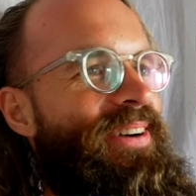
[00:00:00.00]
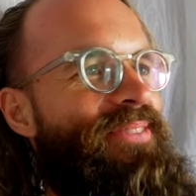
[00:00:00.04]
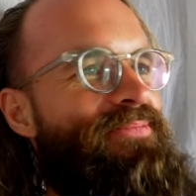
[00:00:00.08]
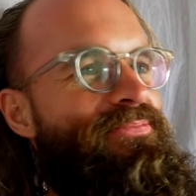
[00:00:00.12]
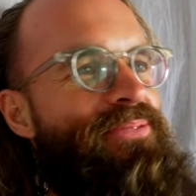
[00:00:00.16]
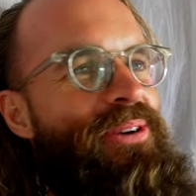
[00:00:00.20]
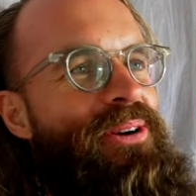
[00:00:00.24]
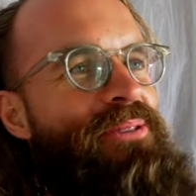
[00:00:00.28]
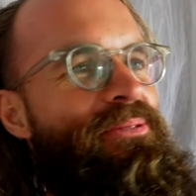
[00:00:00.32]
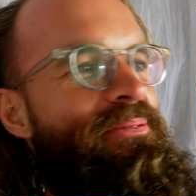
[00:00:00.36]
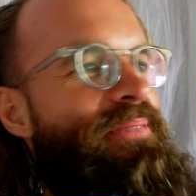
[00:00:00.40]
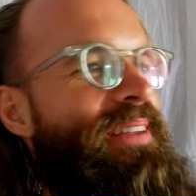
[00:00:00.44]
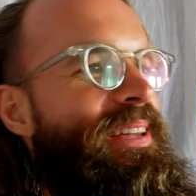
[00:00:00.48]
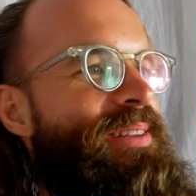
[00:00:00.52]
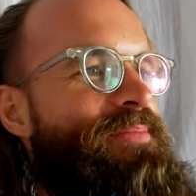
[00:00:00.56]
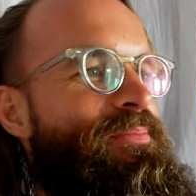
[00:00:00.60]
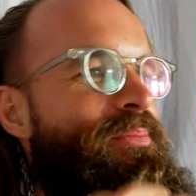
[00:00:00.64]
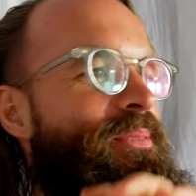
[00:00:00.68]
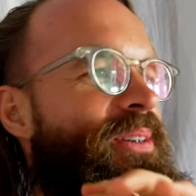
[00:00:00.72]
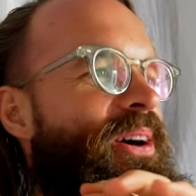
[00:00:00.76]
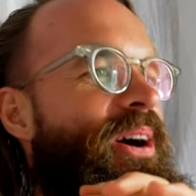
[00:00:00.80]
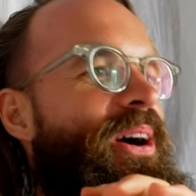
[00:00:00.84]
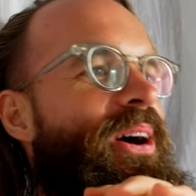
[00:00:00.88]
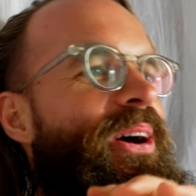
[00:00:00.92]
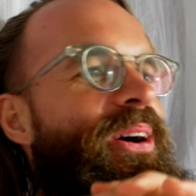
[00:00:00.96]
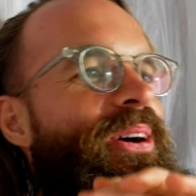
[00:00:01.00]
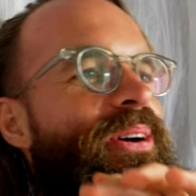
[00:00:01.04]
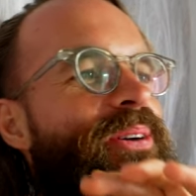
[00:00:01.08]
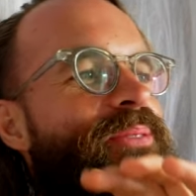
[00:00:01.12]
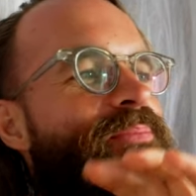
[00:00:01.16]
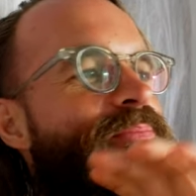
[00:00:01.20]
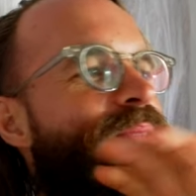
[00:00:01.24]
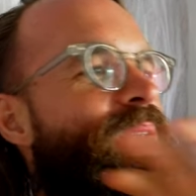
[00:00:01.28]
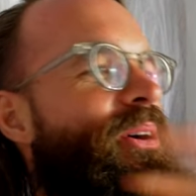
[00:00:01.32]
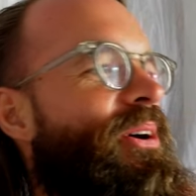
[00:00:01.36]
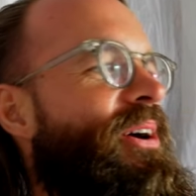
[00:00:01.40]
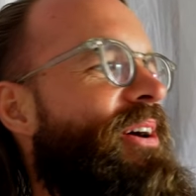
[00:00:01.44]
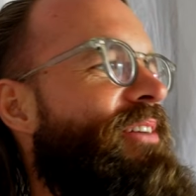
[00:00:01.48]
probably
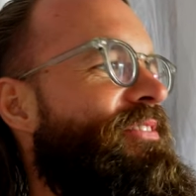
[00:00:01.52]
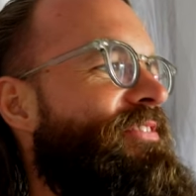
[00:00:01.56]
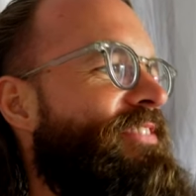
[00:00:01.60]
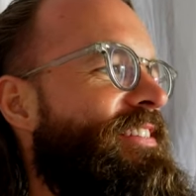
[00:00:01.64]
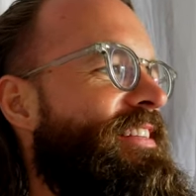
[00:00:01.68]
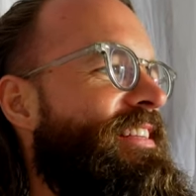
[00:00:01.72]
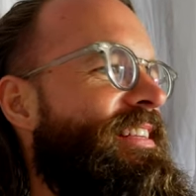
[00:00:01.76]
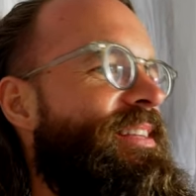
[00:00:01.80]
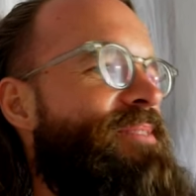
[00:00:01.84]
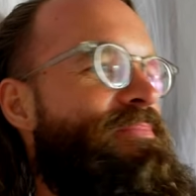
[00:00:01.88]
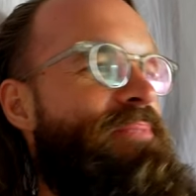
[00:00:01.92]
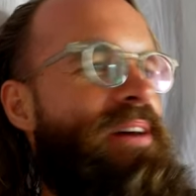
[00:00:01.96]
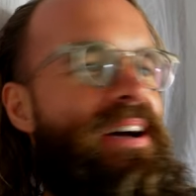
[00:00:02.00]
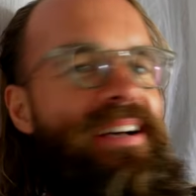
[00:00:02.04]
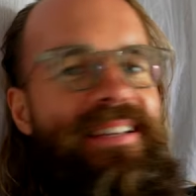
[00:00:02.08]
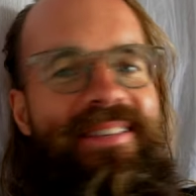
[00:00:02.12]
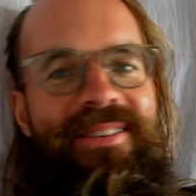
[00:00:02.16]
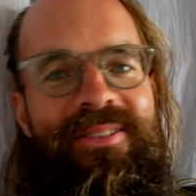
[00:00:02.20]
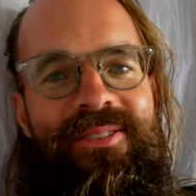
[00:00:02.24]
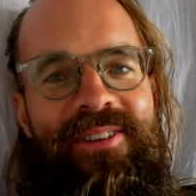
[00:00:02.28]
more often in the past